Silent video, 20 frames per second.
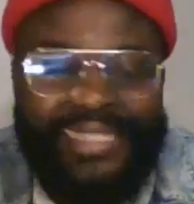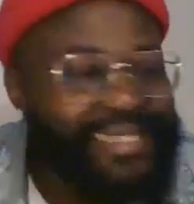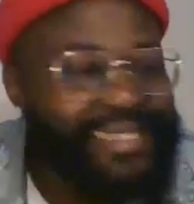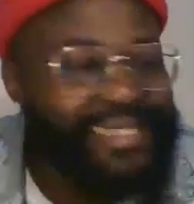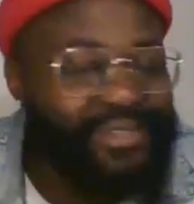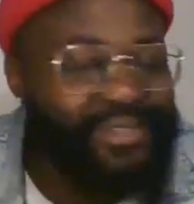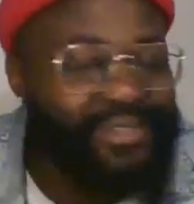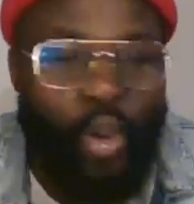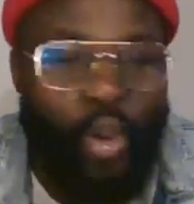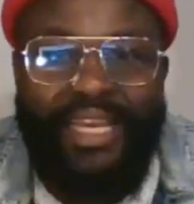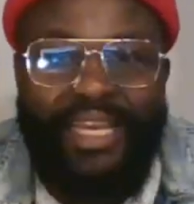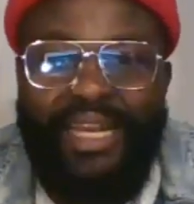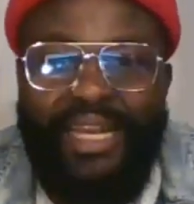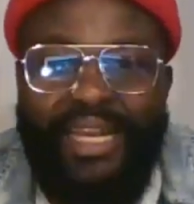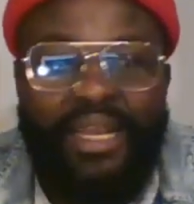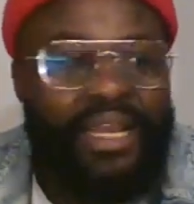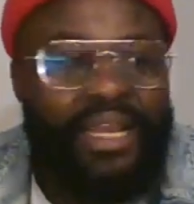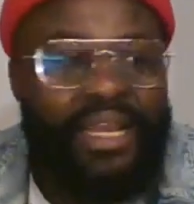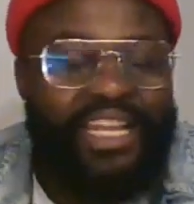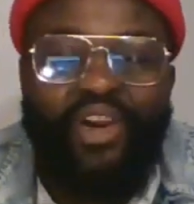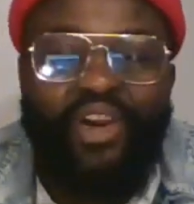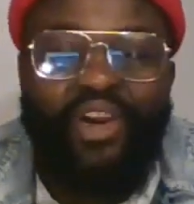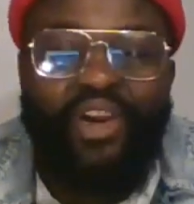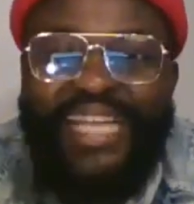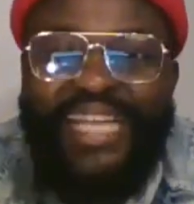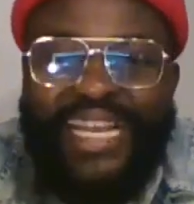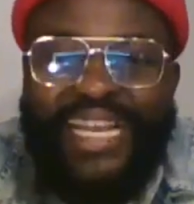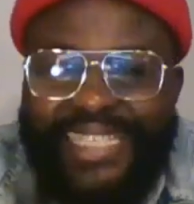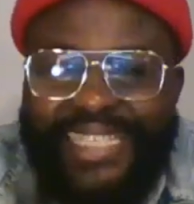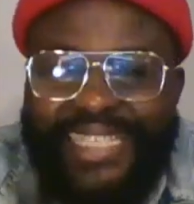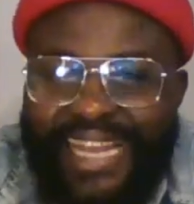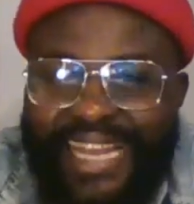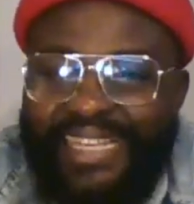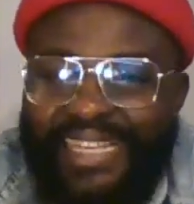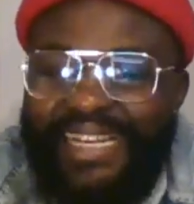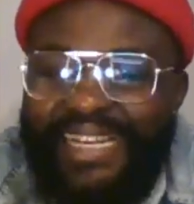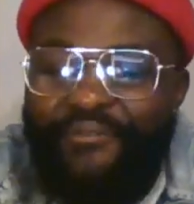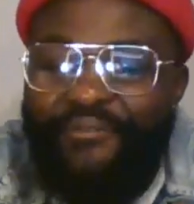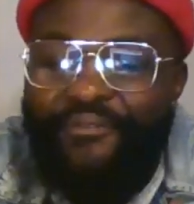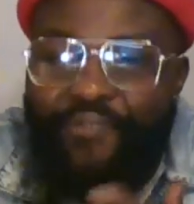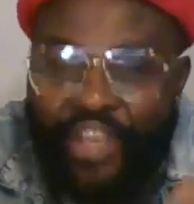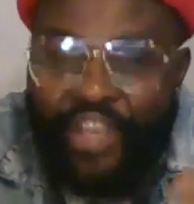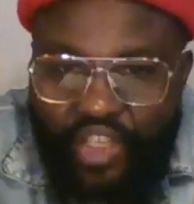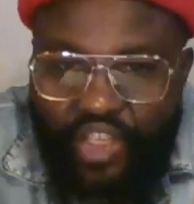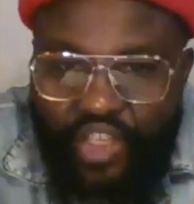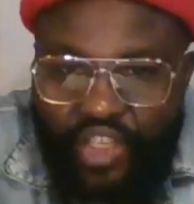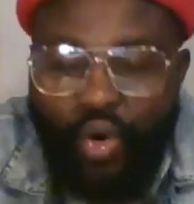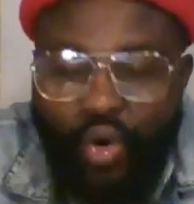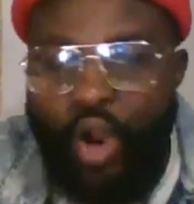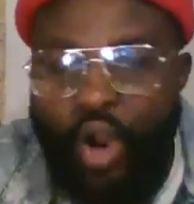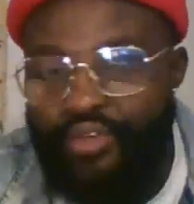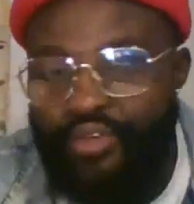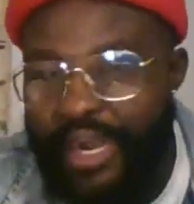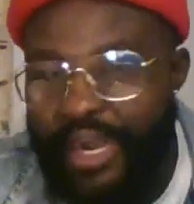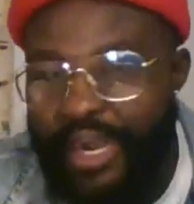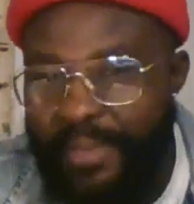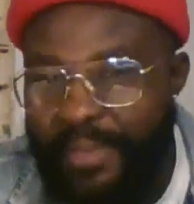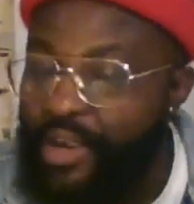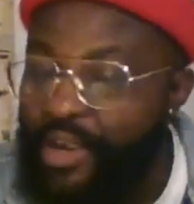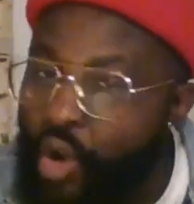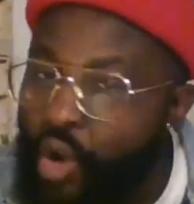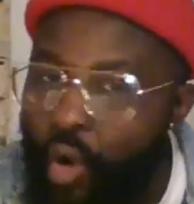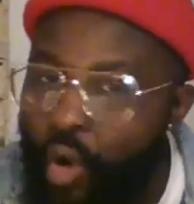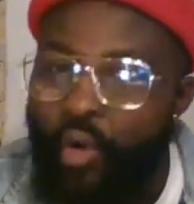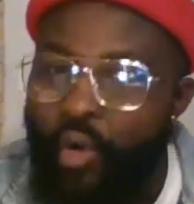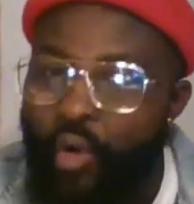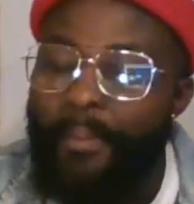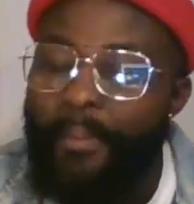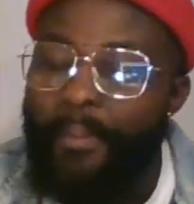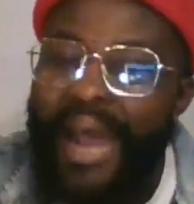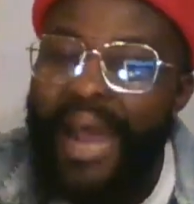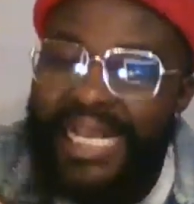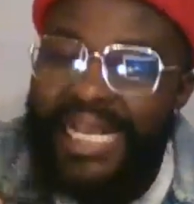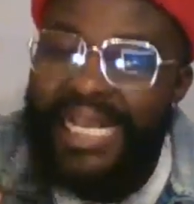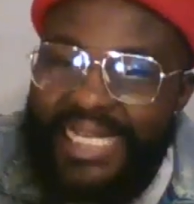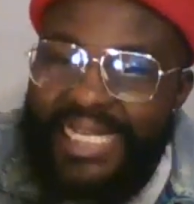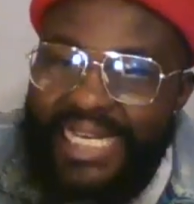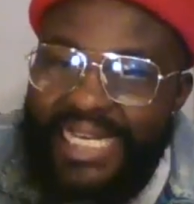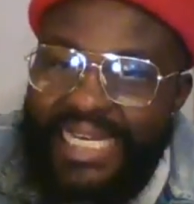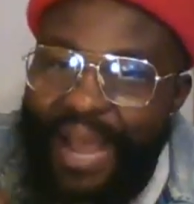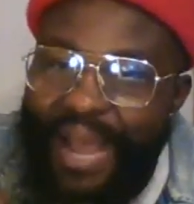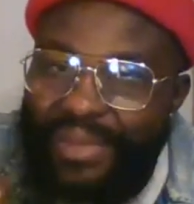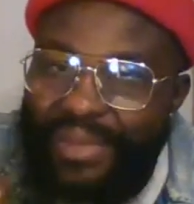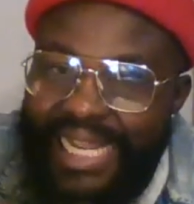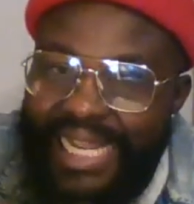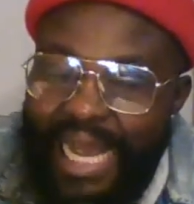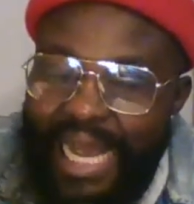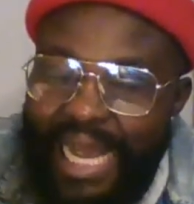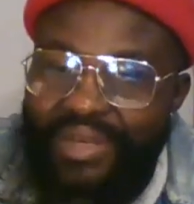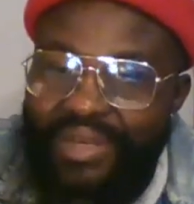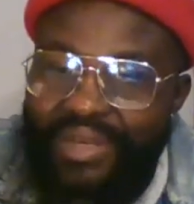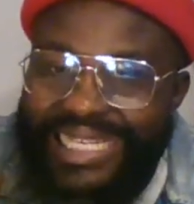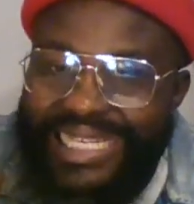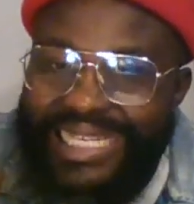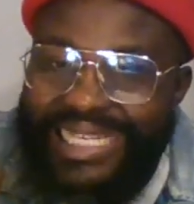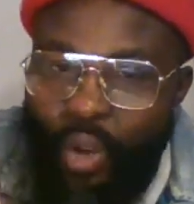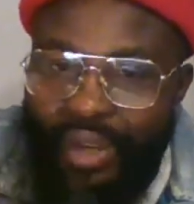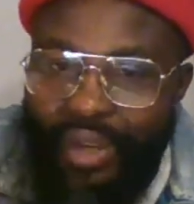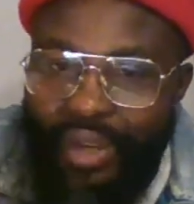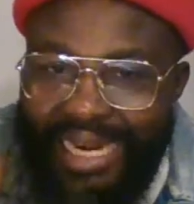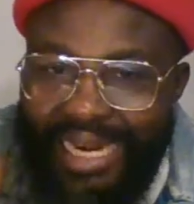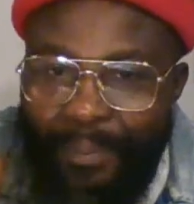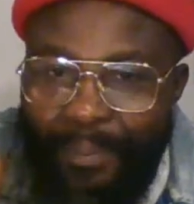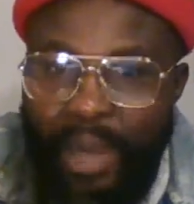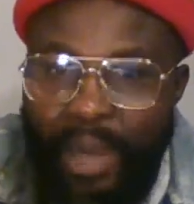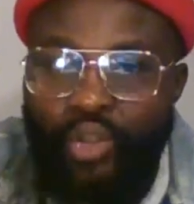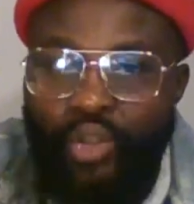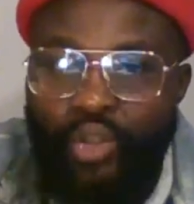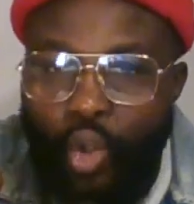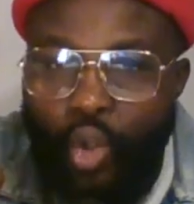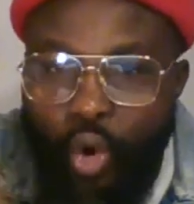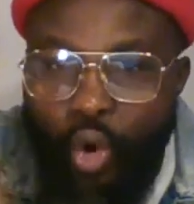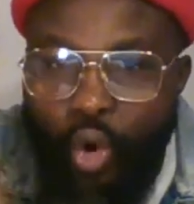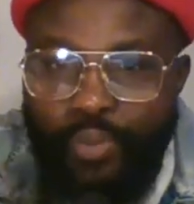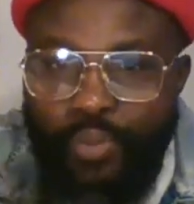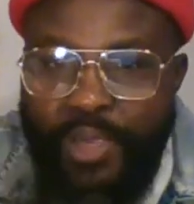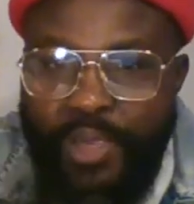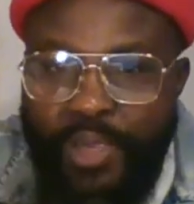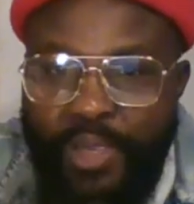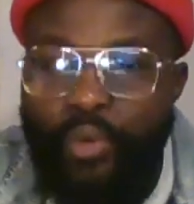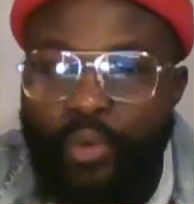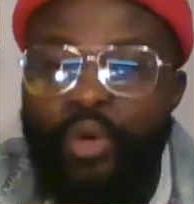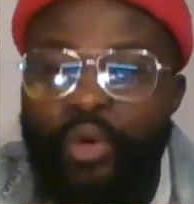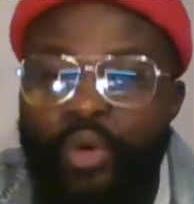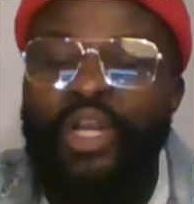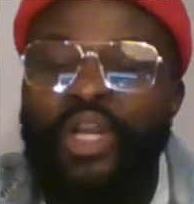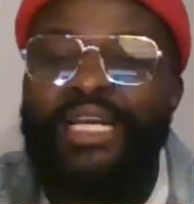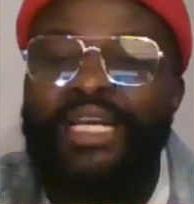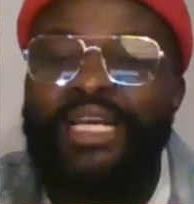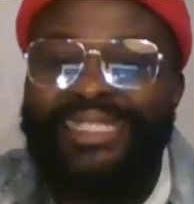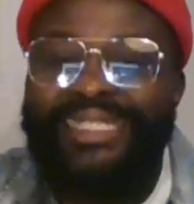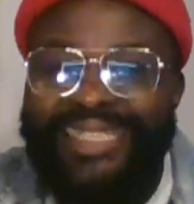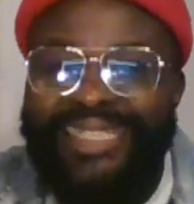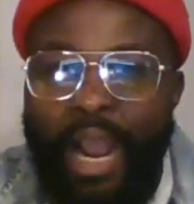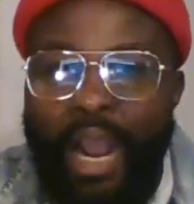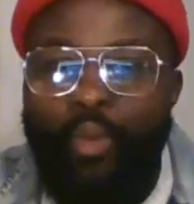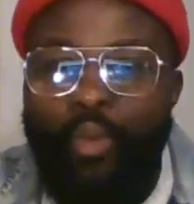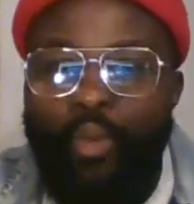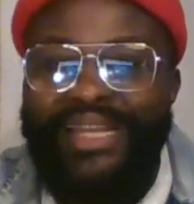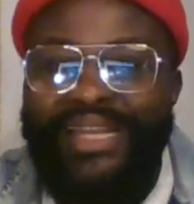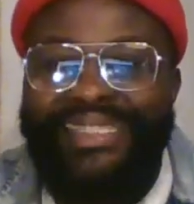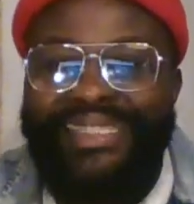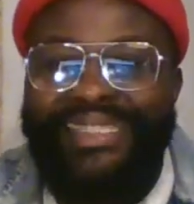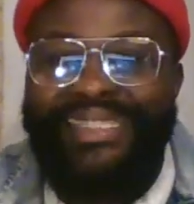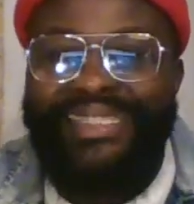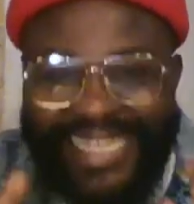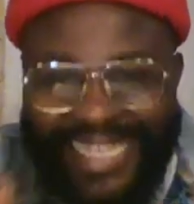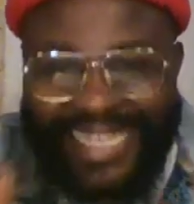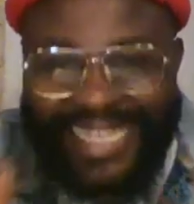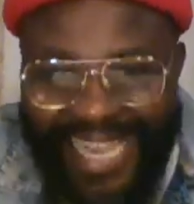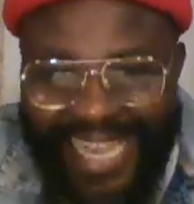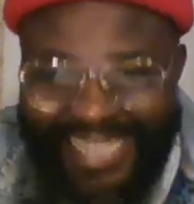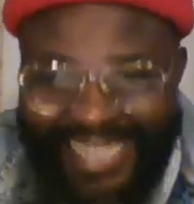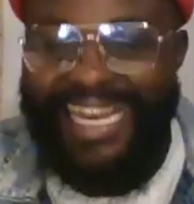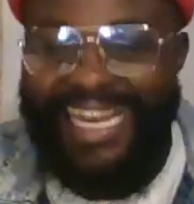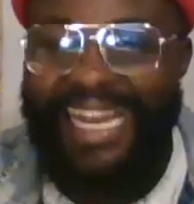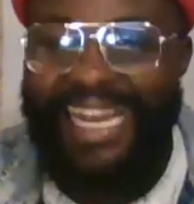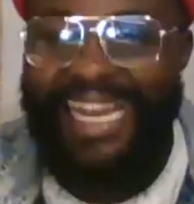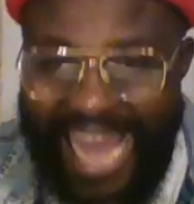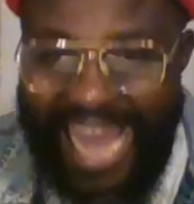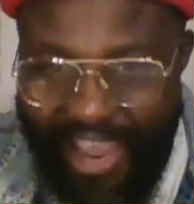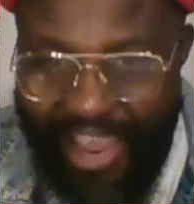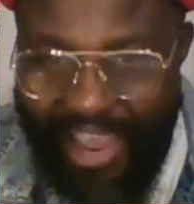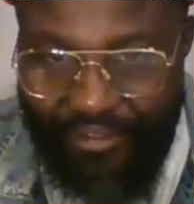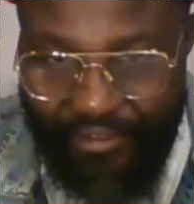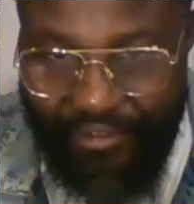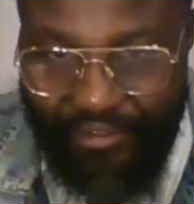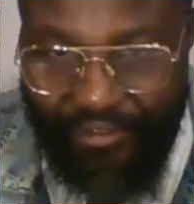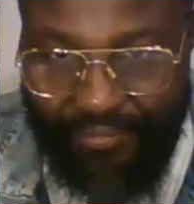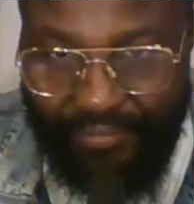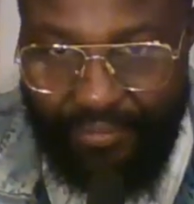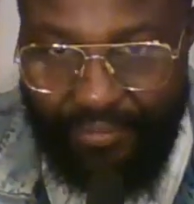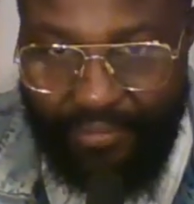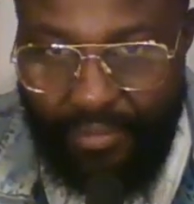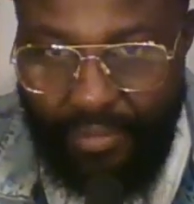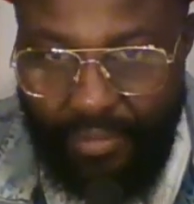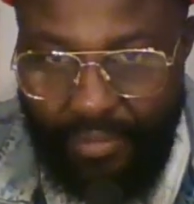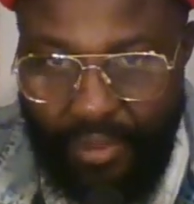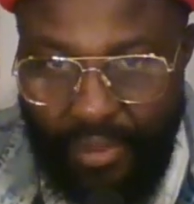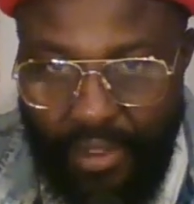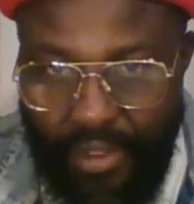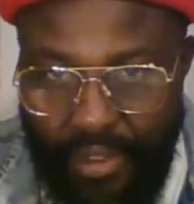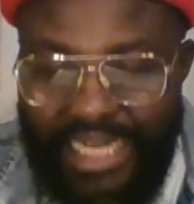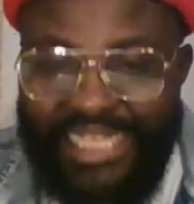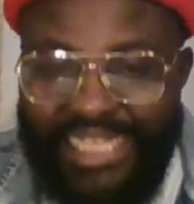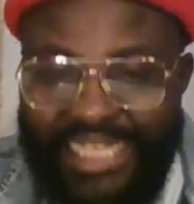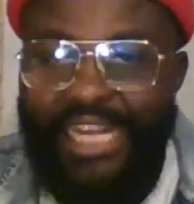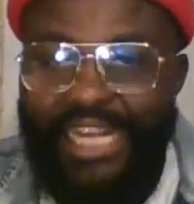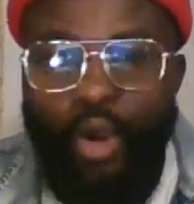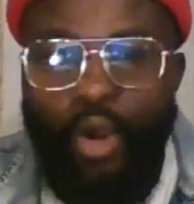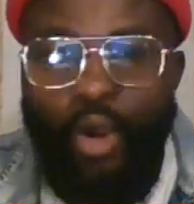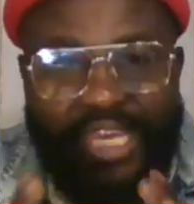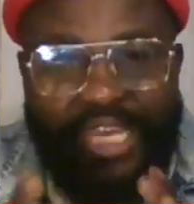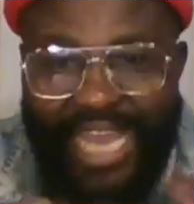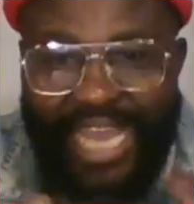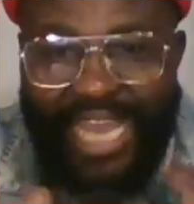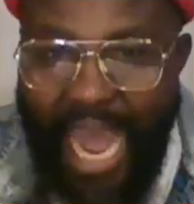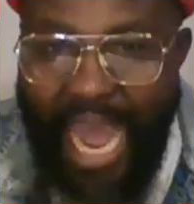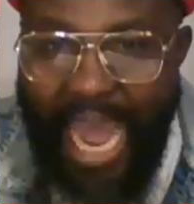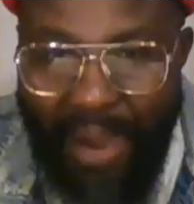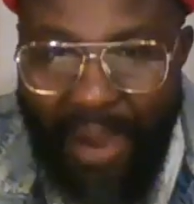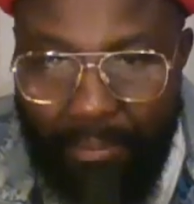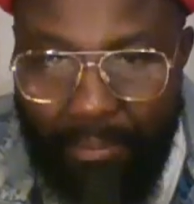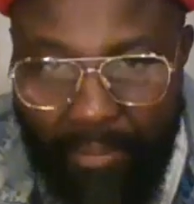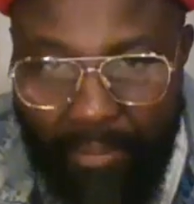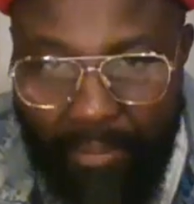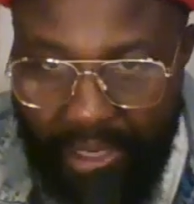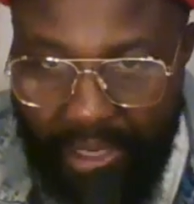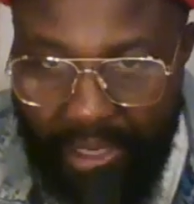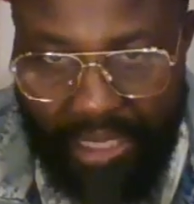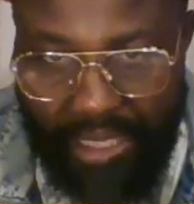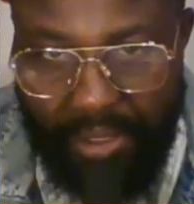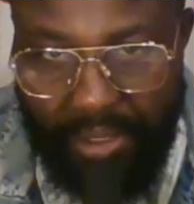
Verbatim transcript: talking, you know, they are saying physical 100 men. No, Mazi Nnamdi Kanu is talking about those people that will dedicate their life. They don't care about money.